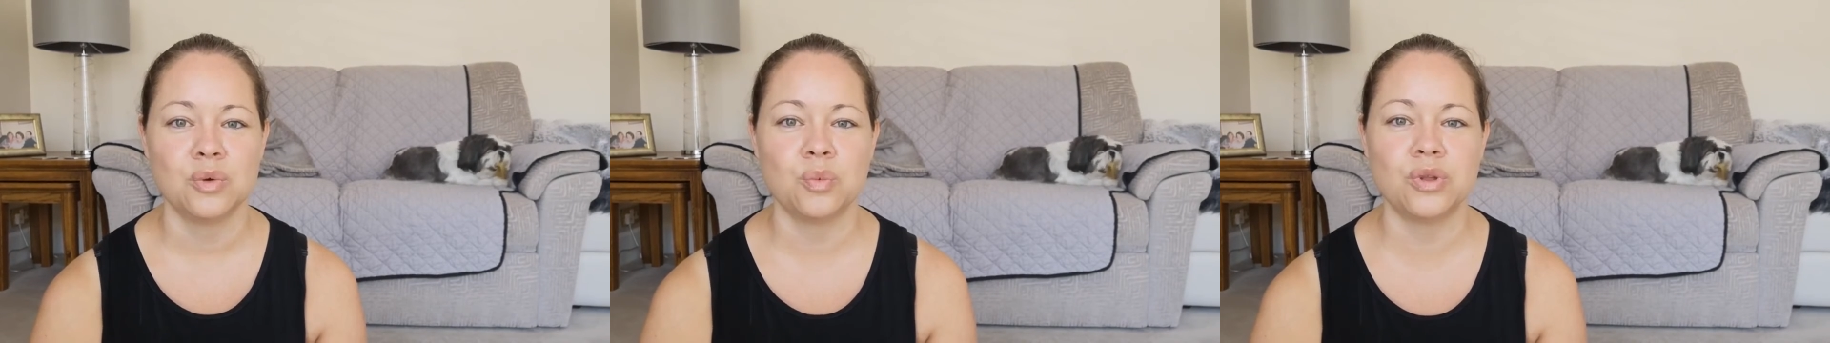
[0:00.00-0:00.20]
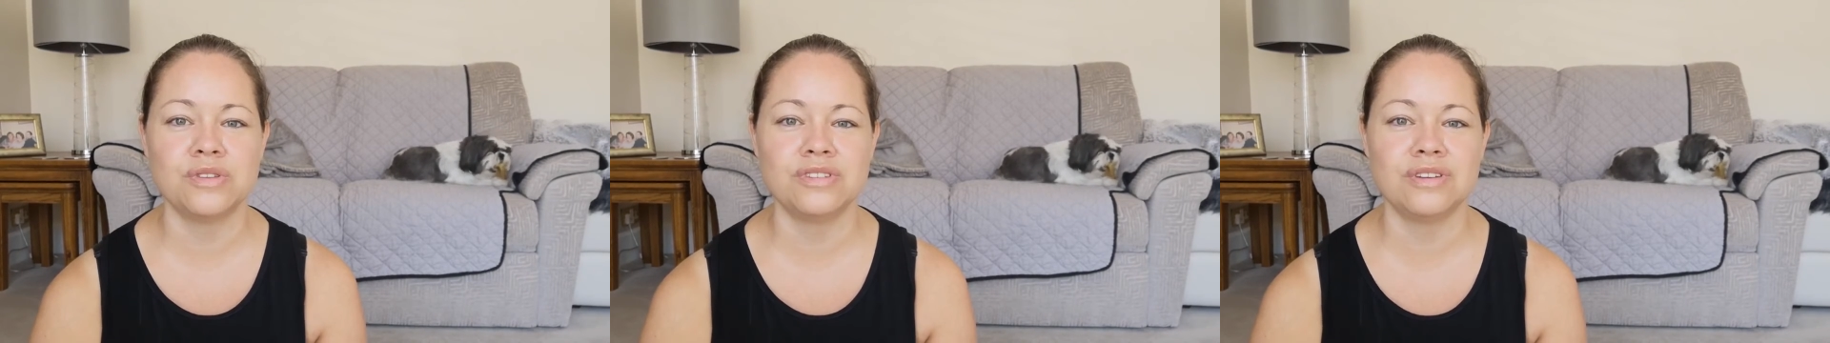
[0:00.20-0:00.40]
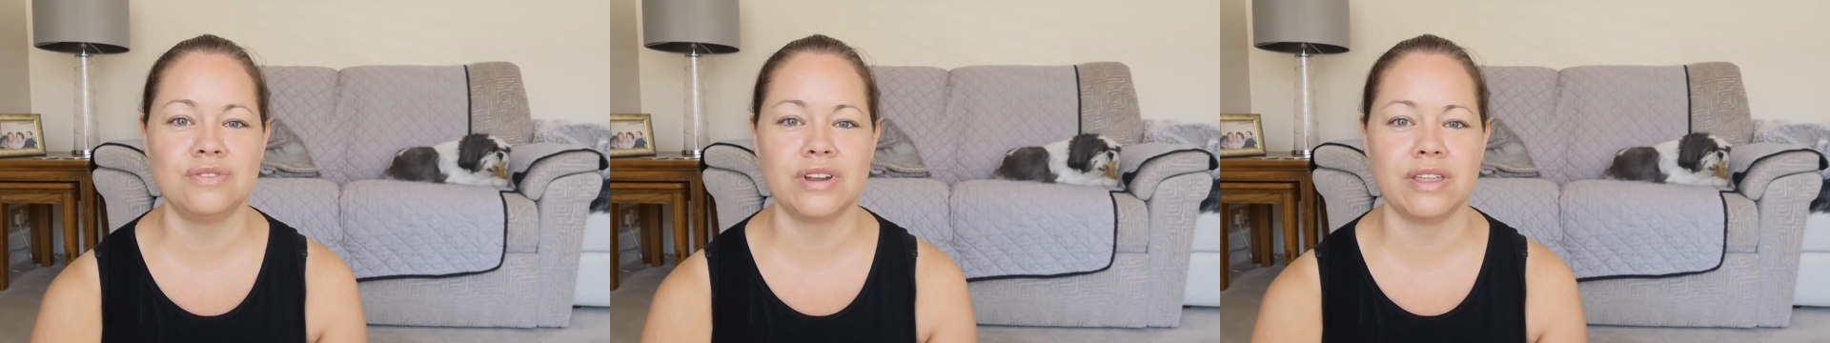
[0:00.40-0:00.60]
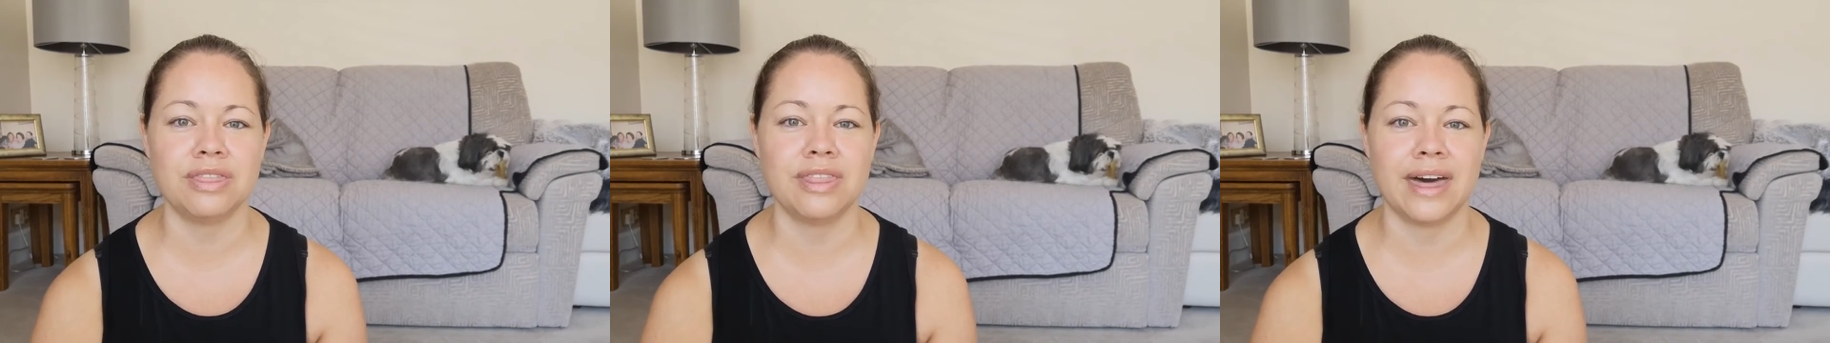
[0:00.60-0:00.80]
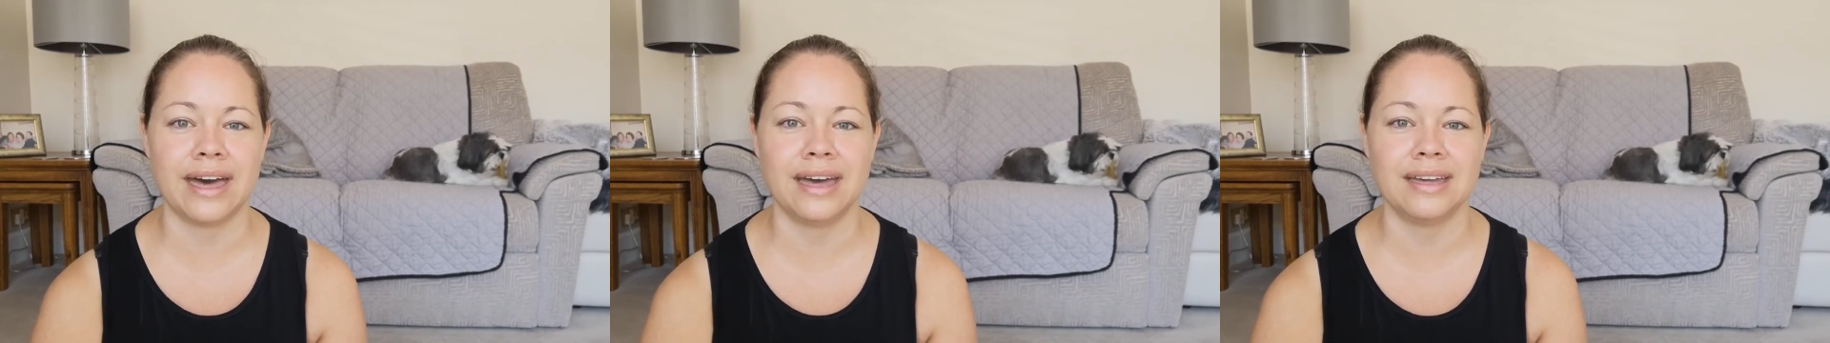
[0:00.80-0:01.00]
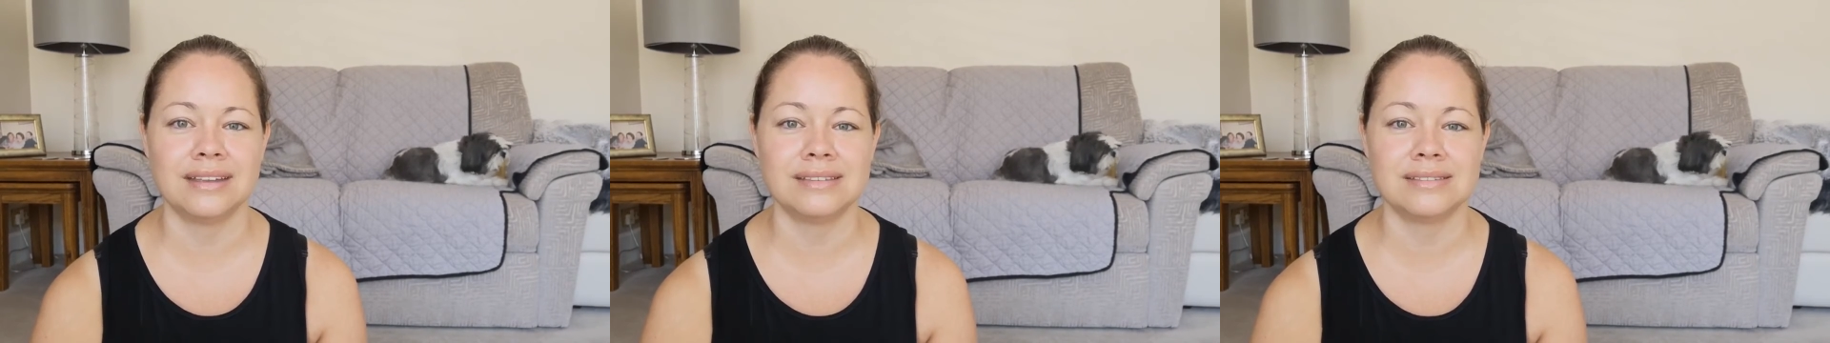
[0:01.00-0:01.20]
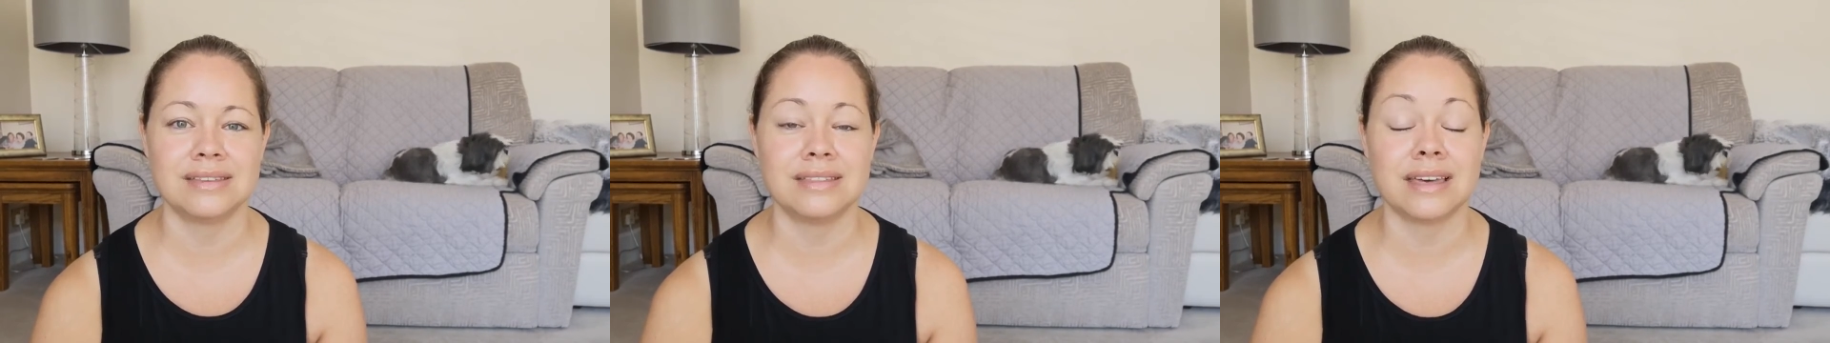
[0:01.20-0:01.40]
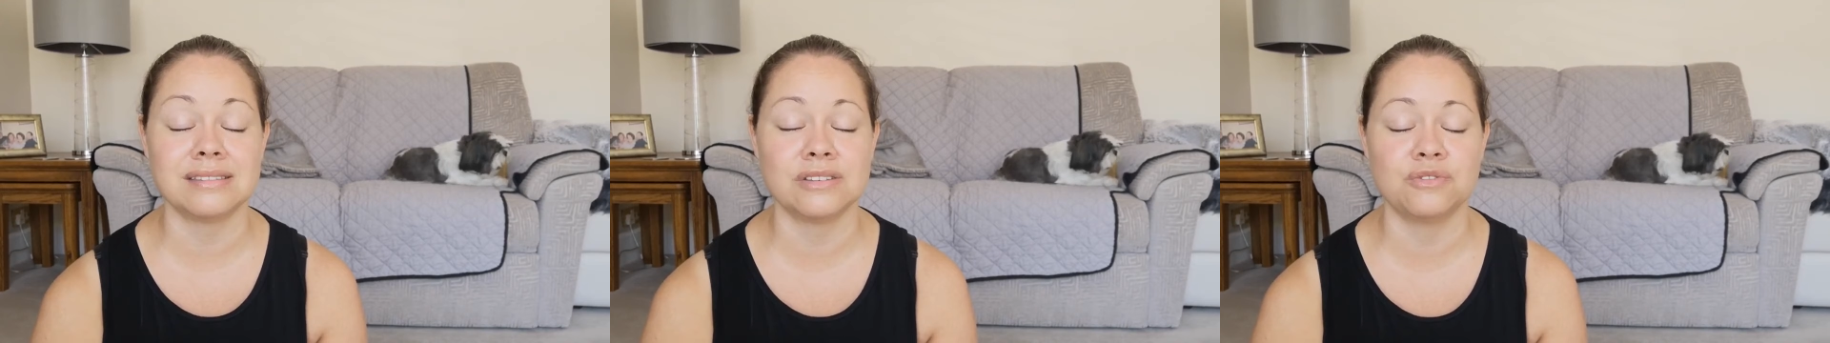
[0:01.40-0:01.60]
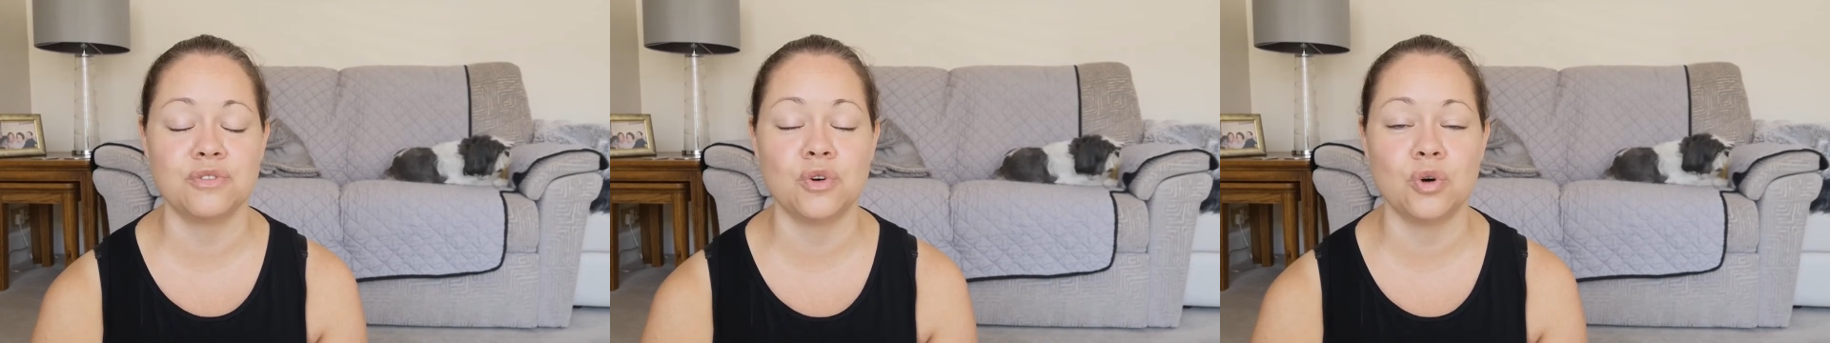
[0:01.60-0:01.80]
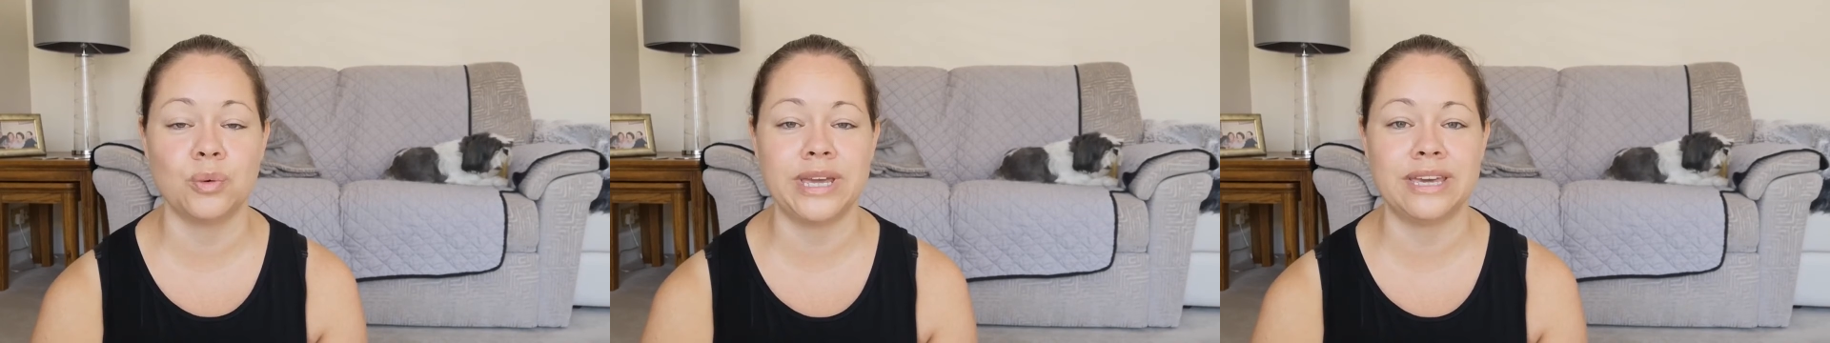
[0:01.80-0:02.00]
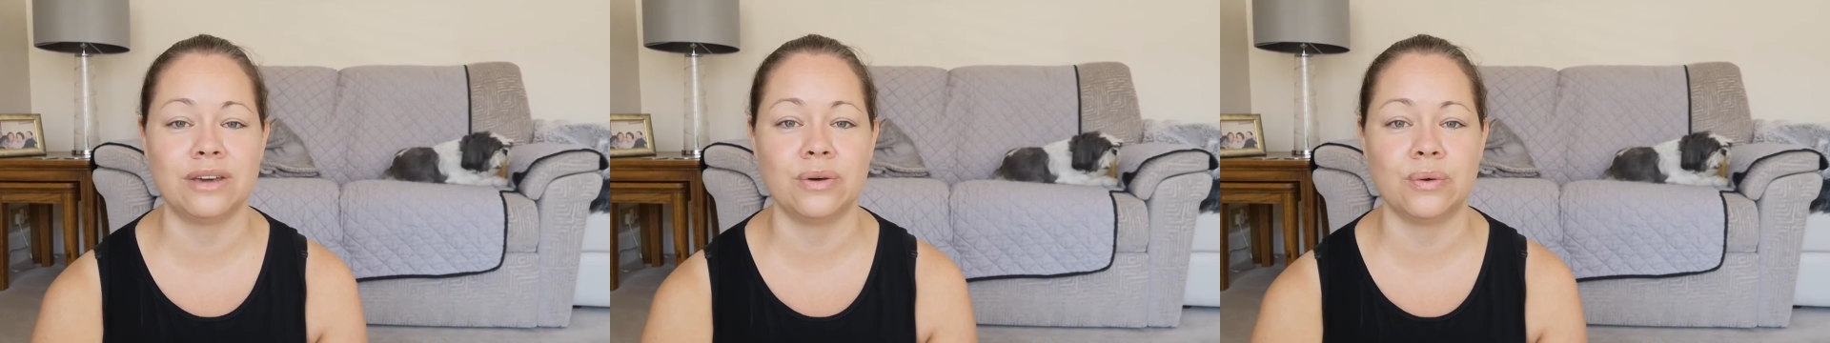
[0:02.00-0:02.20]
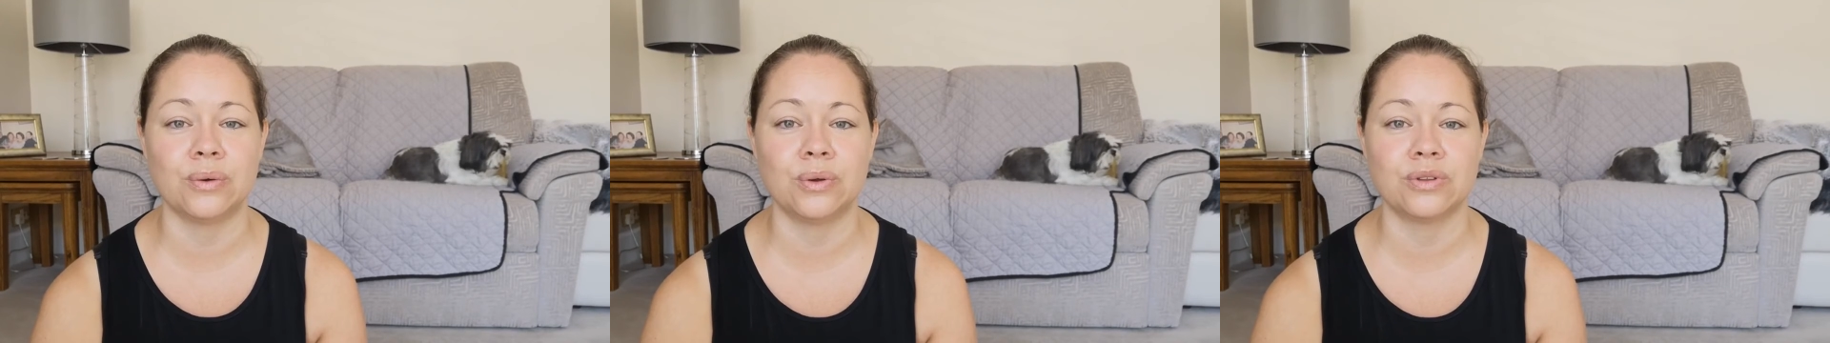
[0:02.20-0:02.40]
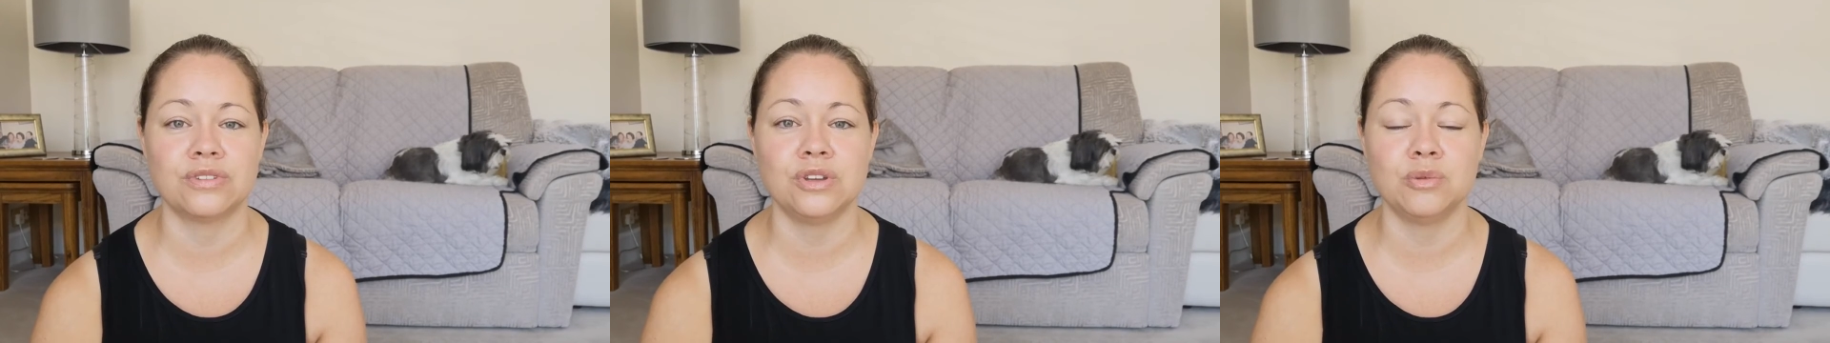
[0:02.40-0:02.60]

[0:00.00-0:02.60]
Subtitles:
Once you've done that, that's a 4-week course.